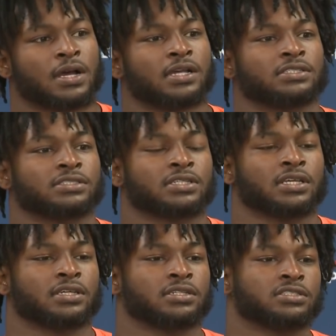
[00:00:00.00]
I'd just
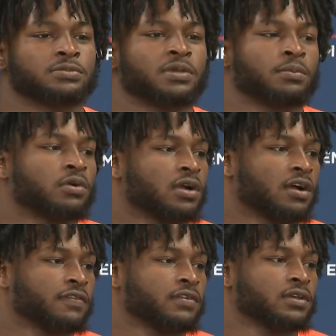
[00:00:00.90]
say just being more
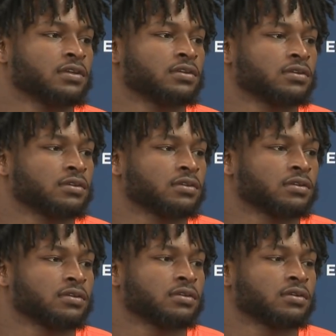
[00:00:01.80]
confident.
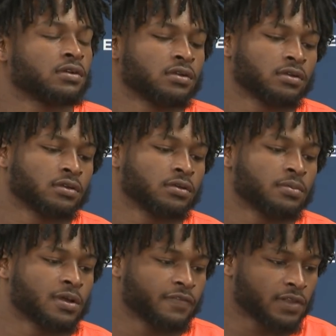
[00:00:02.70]

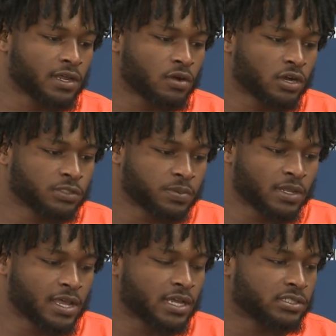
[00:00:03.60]
I feel like the hardest
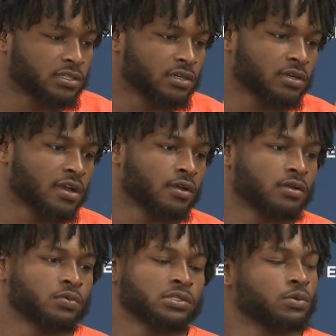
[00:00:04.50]
part last year
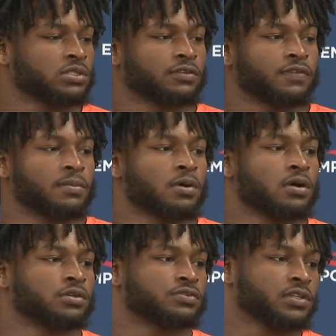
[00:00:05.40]
wasn't
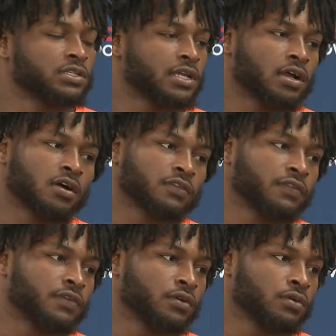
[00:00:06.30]
football. It was really, like, off the
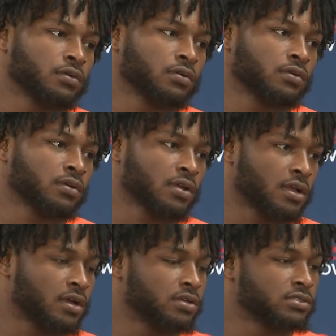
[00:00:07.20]
field,
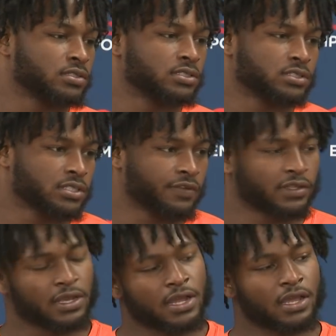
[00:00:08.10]
honestly, just
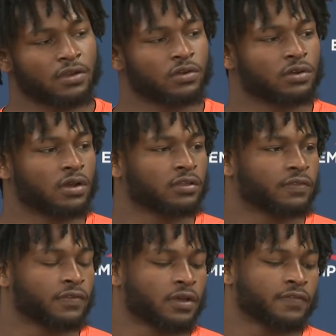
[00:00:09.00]
everything I had going on off the
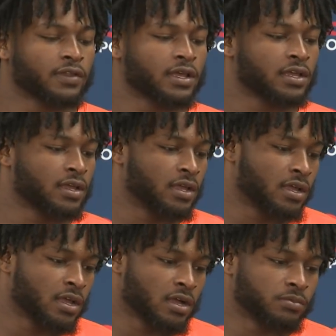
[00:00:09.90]
field. I feel like
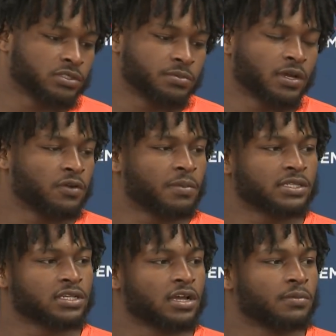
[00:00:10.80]
I'm just better with my
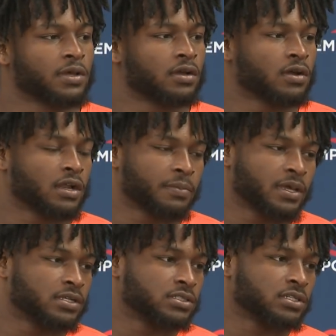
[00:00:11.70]
time now. I know how to
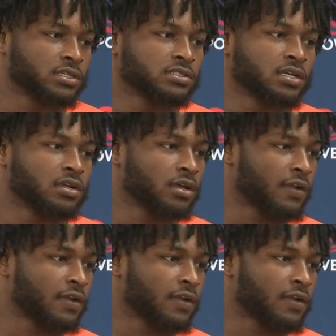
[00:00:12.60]
manage it and things like that.